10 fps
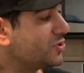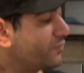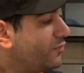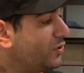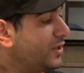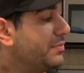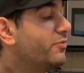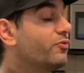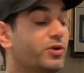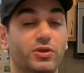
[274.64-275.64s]
fully
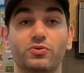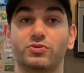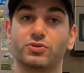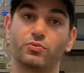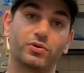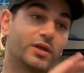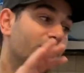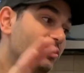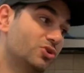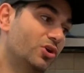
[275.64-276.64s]
before use. So we're gonna
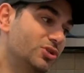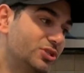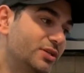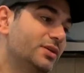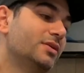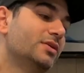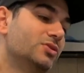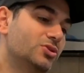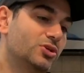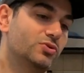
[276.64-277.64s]
charge it
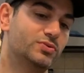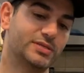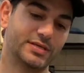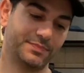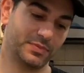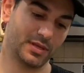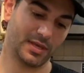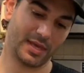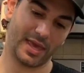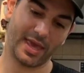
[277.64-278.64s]
to use it,
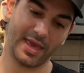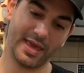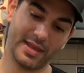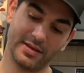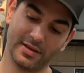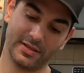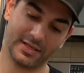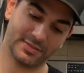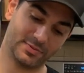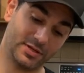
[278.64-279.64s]
and
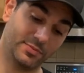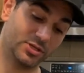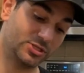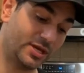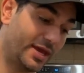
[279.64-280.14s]
that's pretty much it.